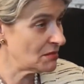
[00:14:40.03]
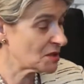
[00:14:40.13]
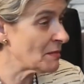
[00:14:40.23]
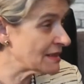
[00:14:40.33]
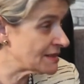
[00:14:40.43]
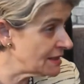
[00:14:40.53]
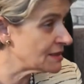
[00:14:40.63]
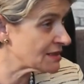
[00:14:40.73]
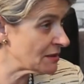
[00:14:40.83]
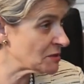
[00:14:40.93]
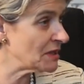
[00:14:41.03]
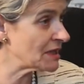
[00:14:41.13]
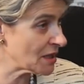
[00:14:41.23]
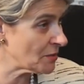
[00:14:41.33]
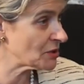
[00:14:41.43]
Smart cities, I'm
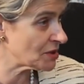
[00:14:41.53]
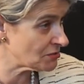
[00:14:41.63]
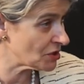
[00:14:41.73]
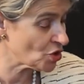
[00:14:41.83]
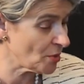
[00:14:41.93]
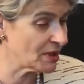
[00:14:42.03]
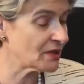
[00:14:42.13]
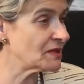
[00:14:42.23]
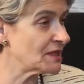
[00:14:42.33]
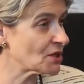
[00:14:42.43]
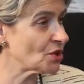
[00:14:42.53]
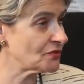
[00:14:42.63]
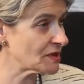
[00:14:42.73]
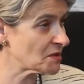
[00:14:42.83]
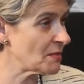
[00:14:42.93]
speaking about the topic of this
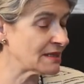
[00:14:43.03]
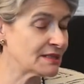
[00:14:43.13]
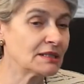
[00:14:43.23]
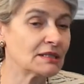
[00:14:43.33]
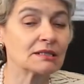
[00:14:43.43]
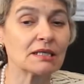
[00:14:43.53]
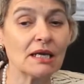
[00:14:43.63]
conference, smart cities,